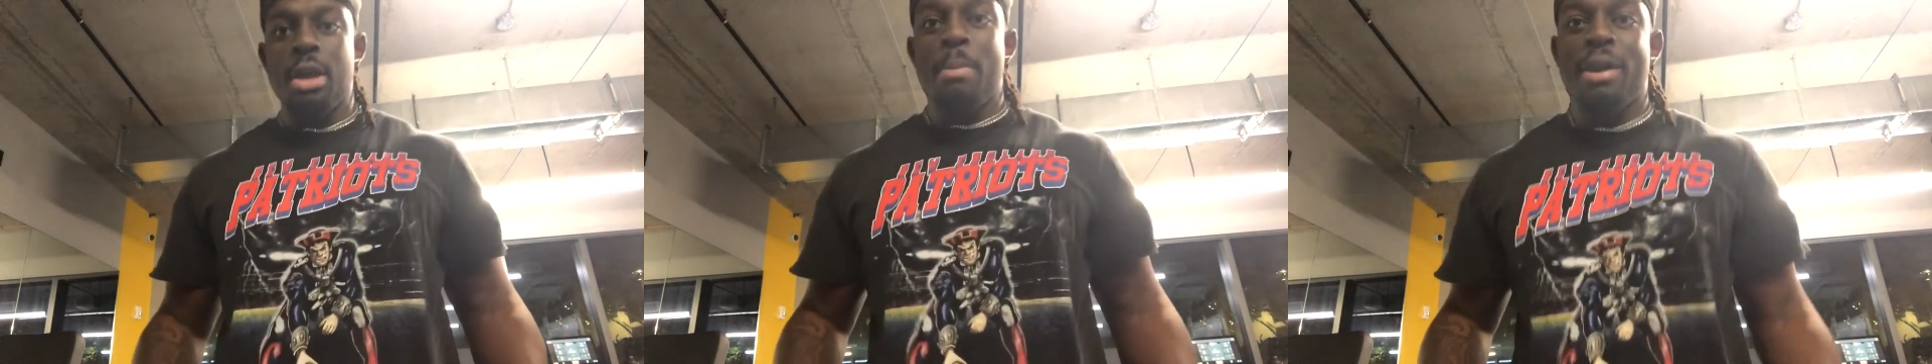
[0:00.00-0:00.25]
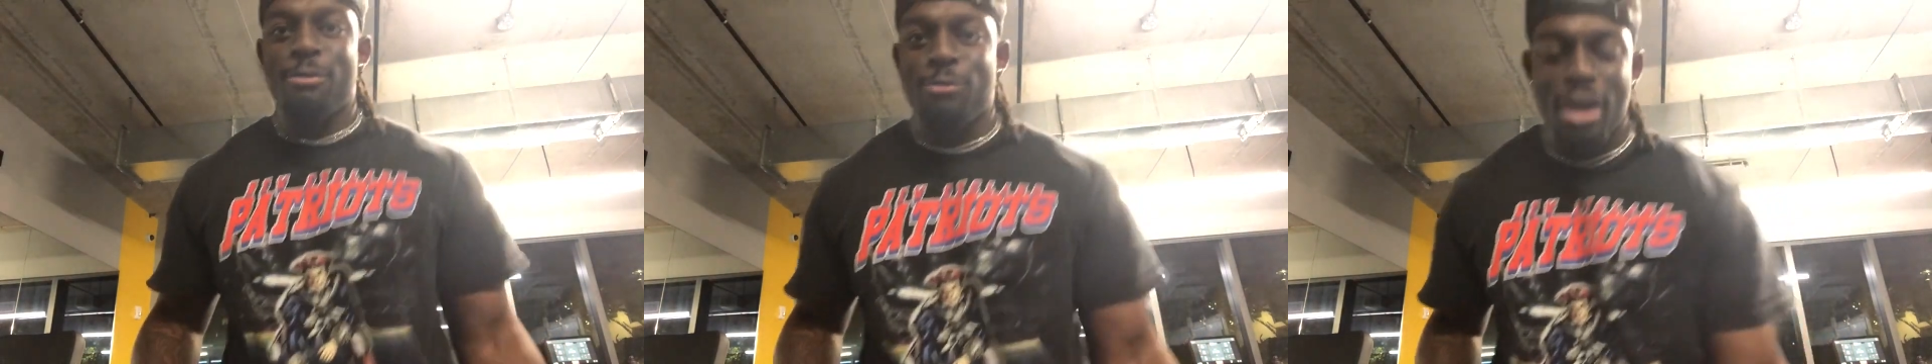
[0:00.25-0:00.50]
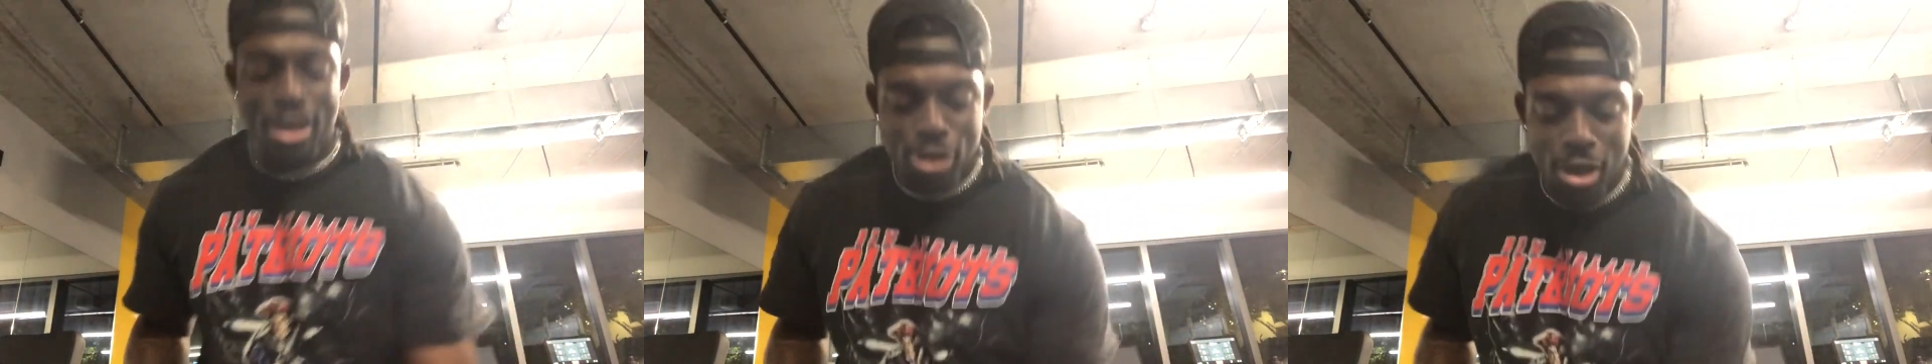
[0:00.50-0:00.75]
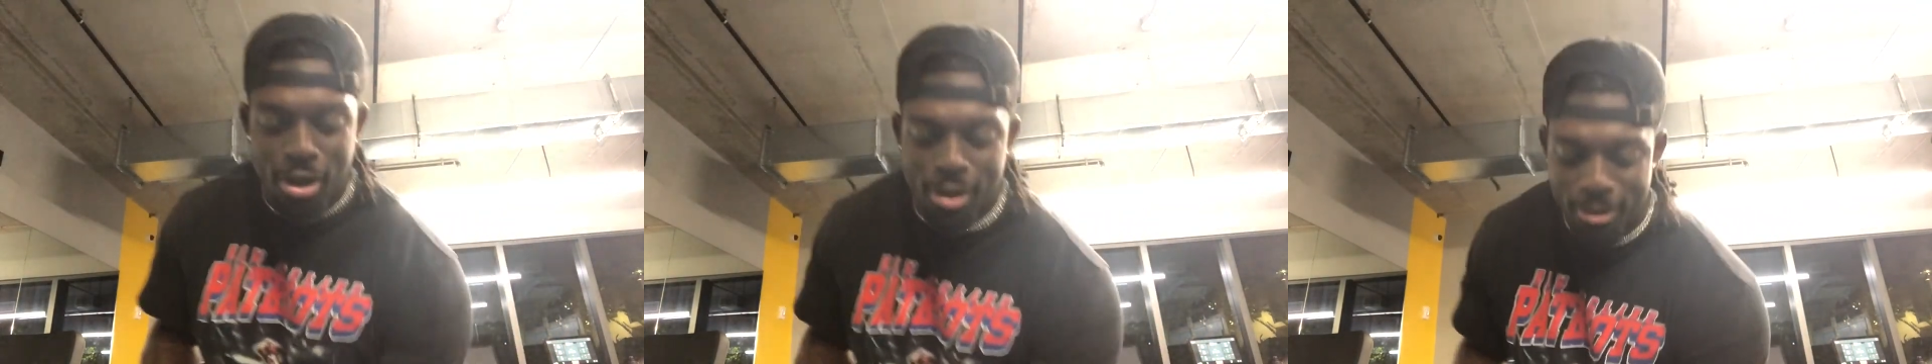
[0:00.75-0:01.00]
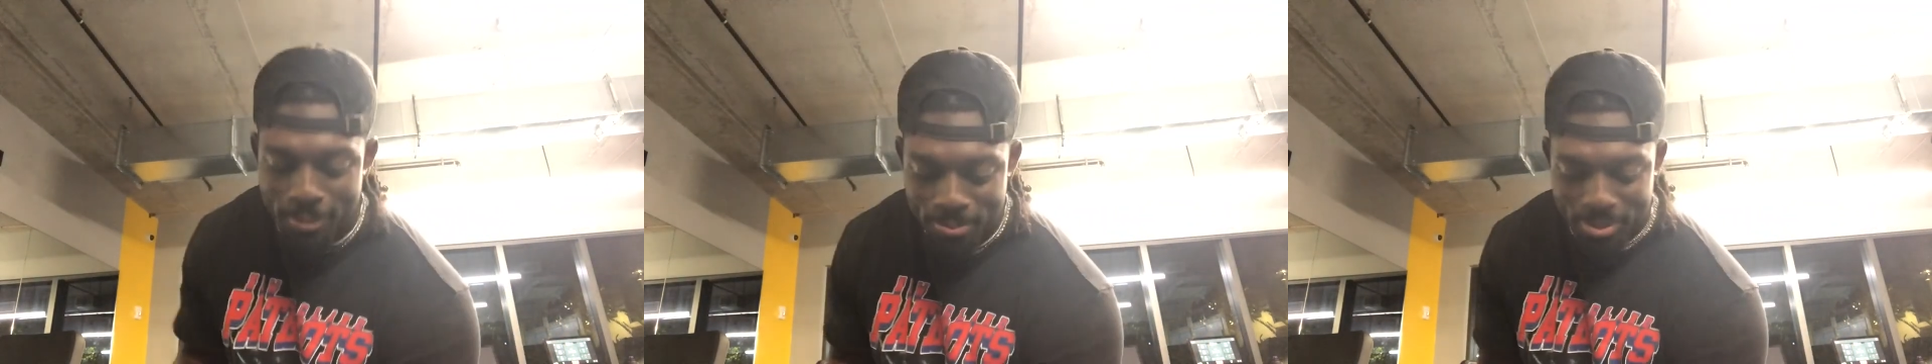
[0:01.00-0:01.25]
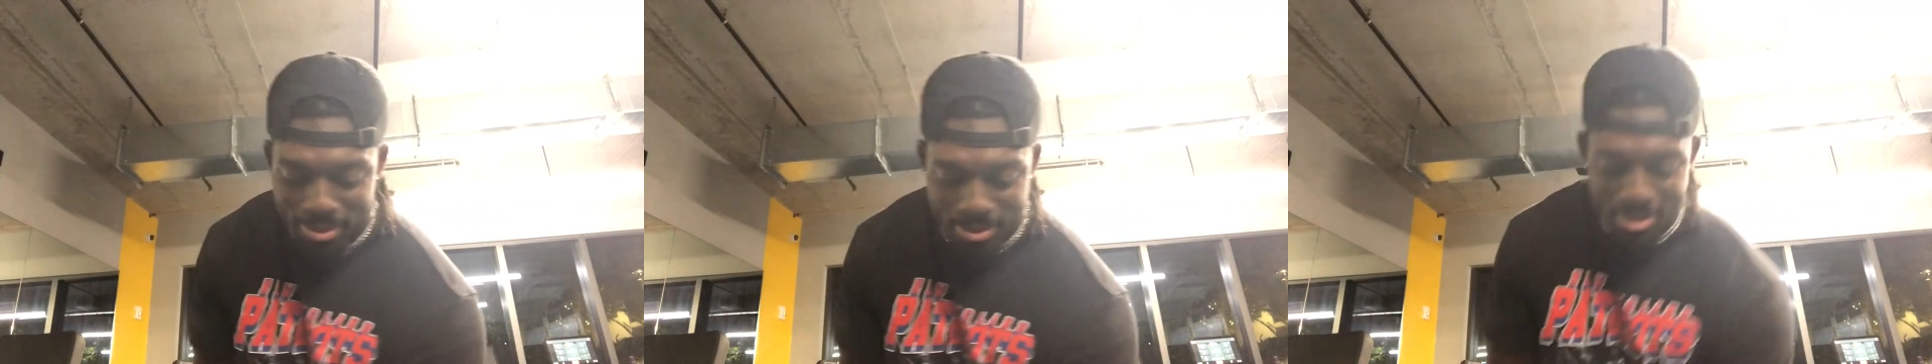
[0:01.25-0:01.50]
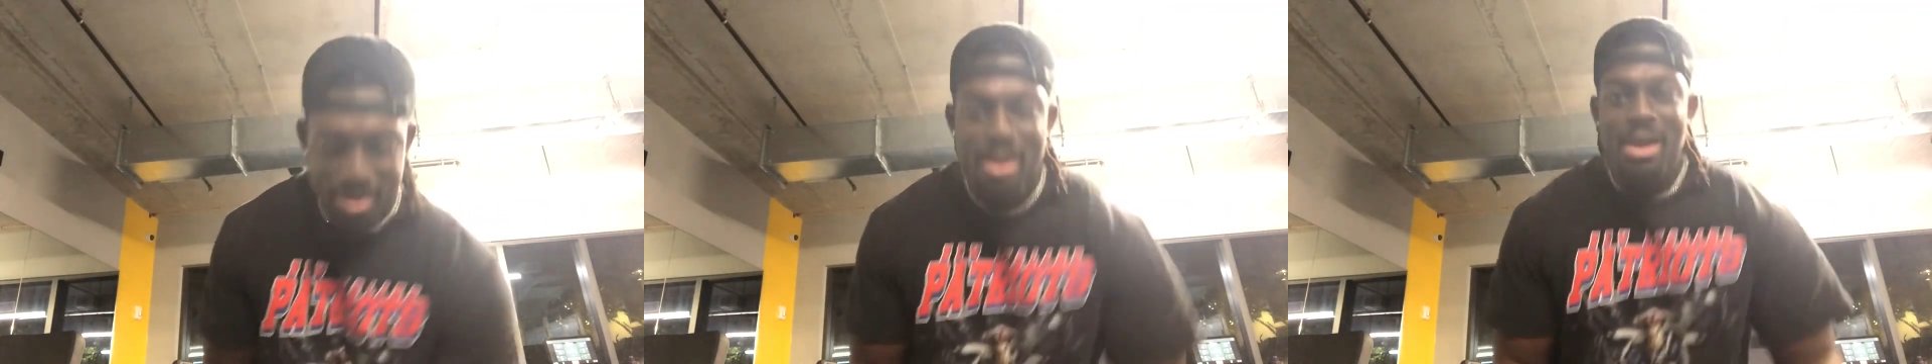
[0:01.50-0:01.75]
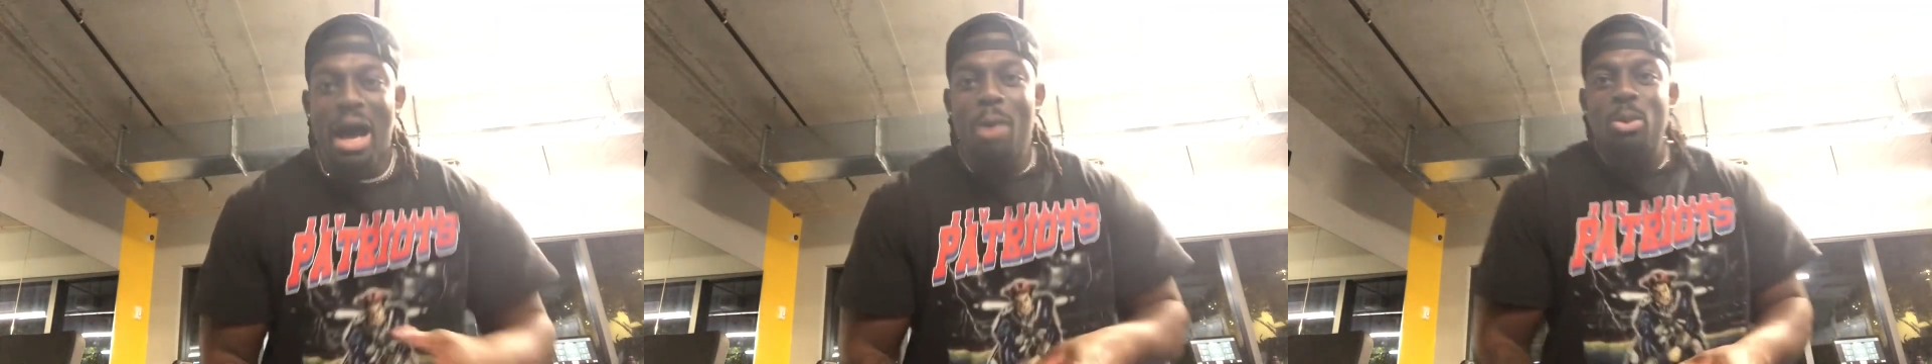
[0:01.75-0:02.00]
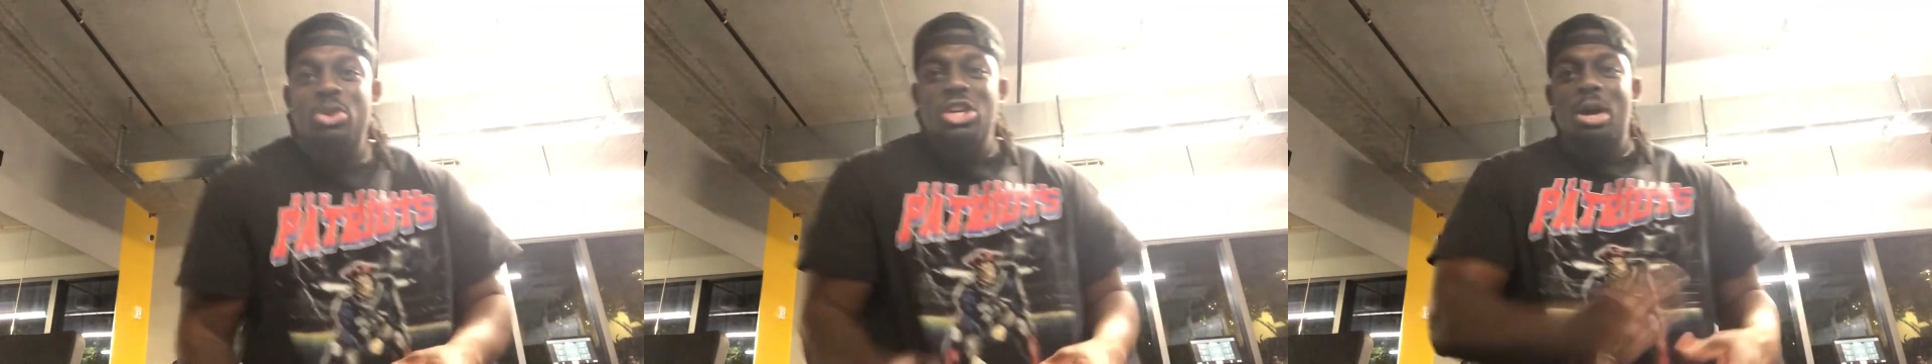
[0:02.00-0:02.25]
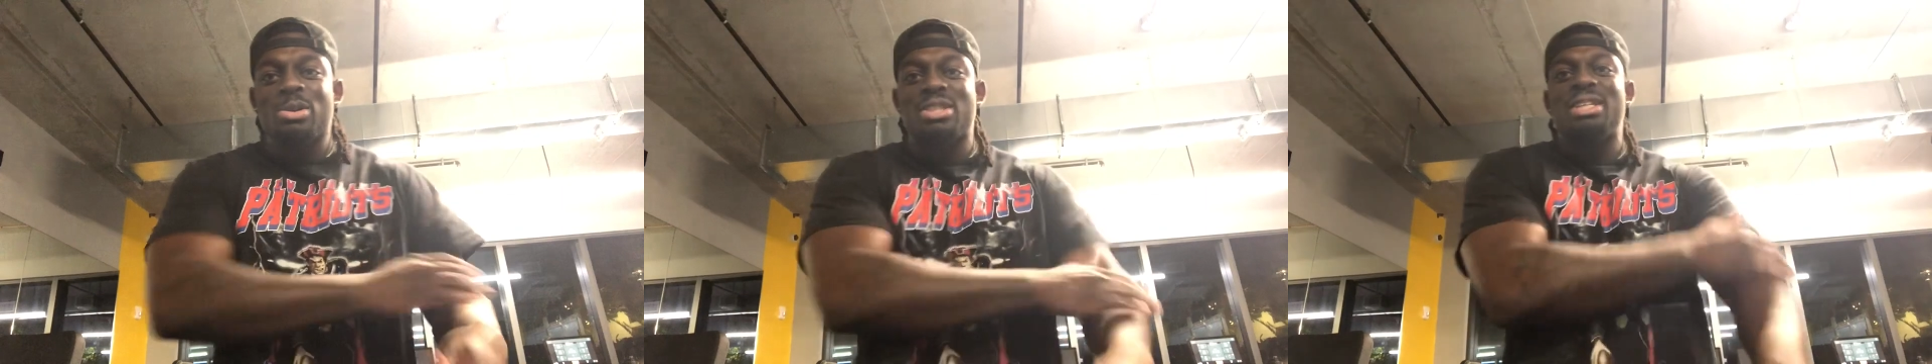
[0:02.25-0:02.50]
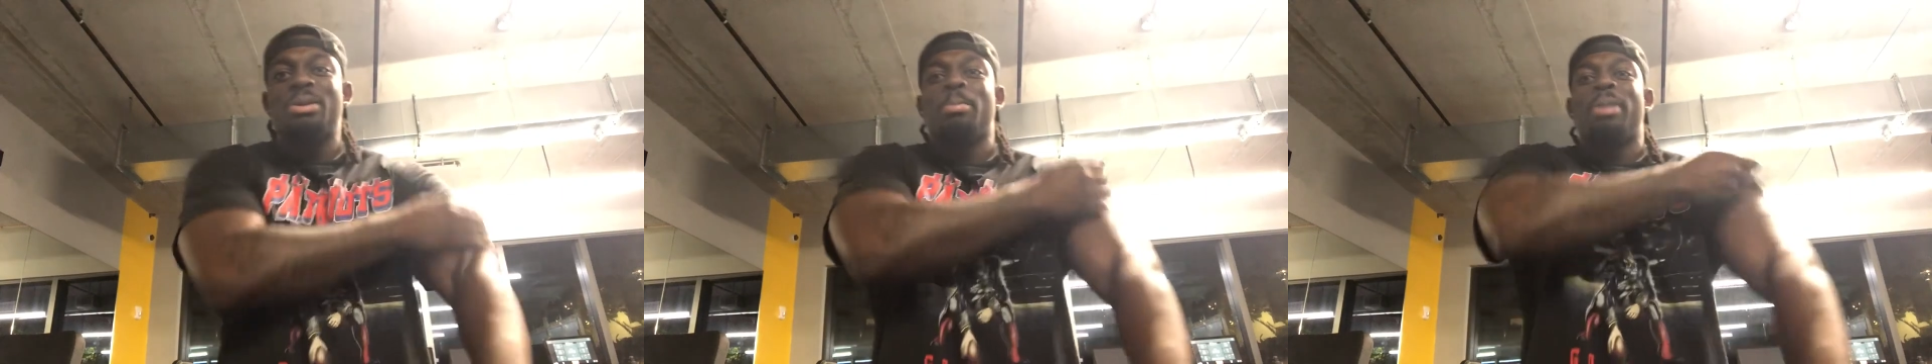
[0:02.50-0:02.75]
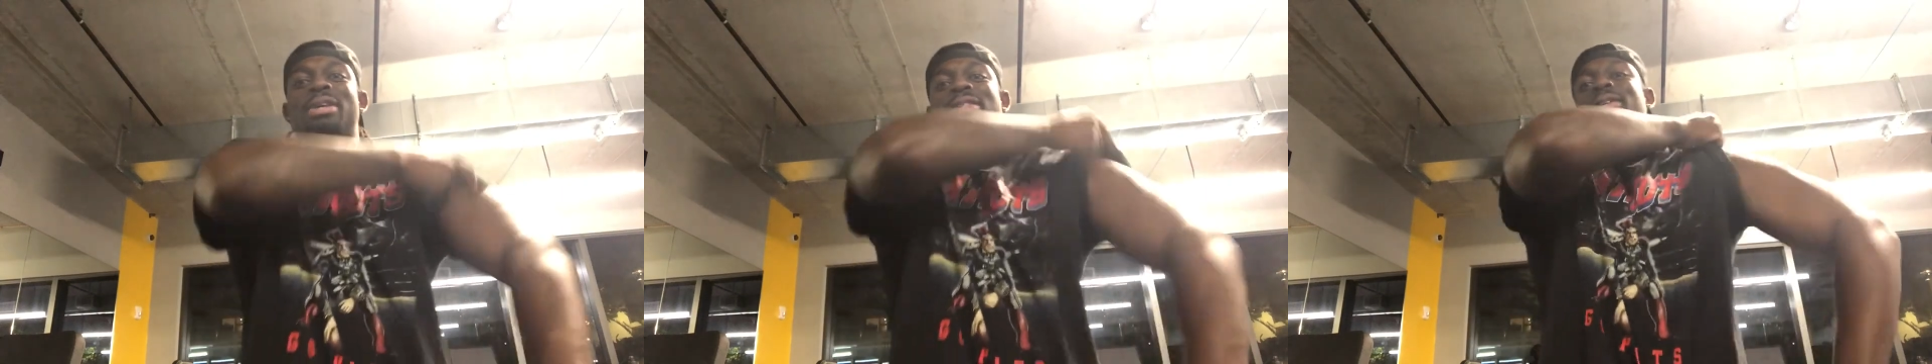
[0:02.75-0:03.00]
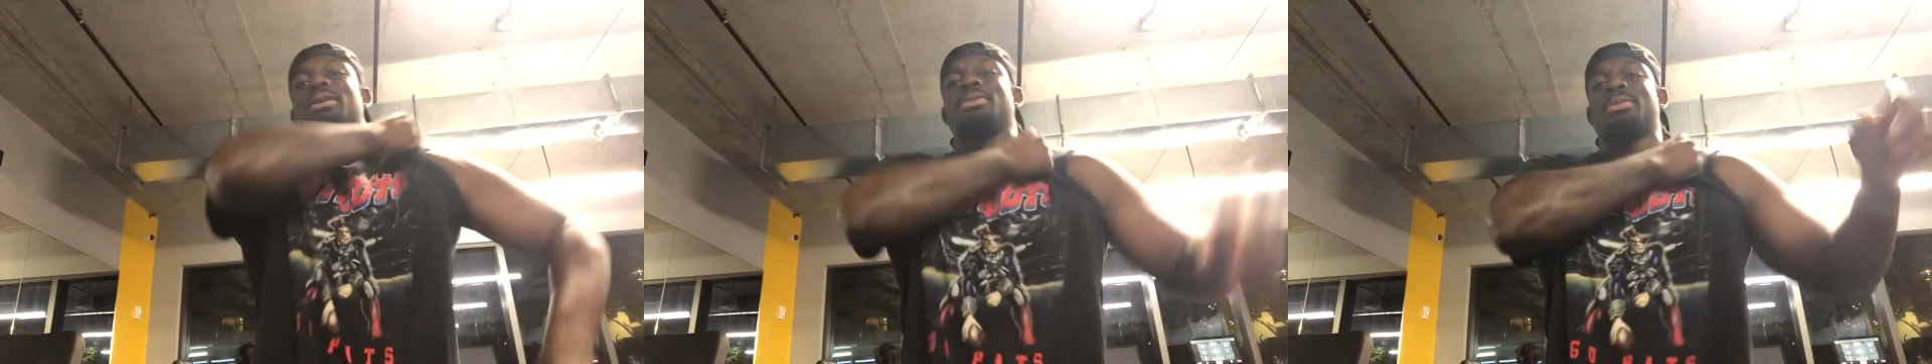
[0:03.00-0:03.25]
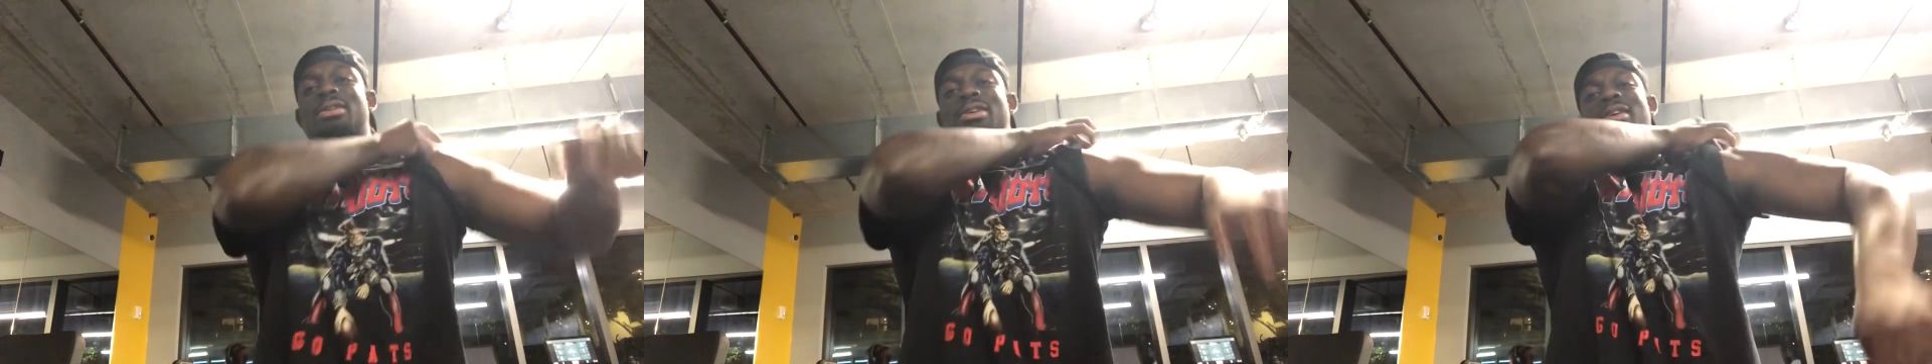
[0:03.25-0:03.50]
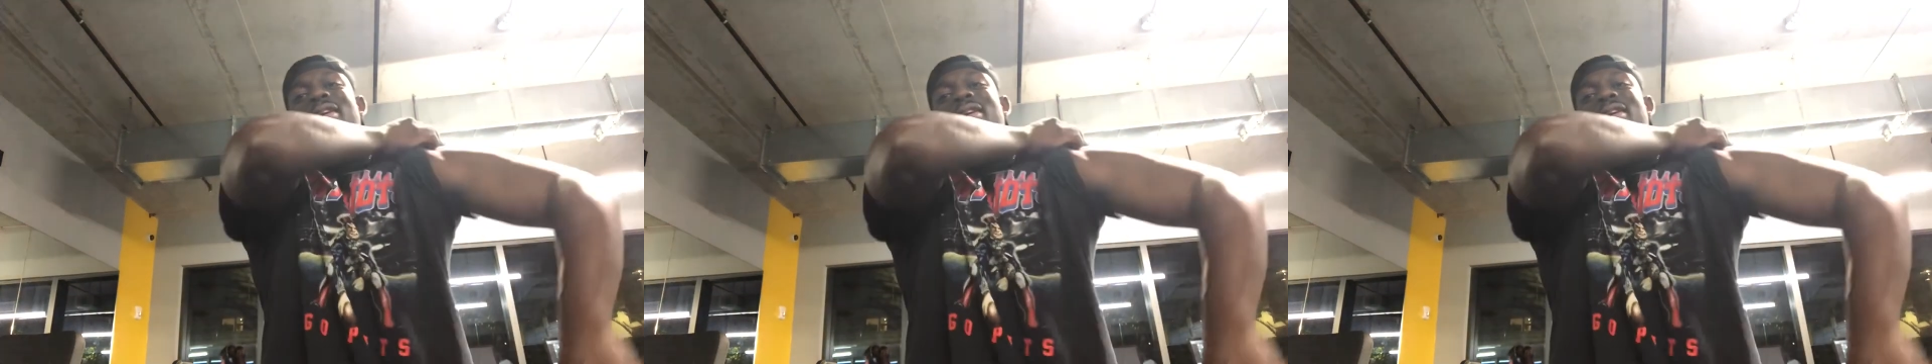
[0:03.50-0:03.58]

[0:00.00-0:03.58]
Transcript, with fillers: Matter of fact, nah. I want y'all to see them biceps.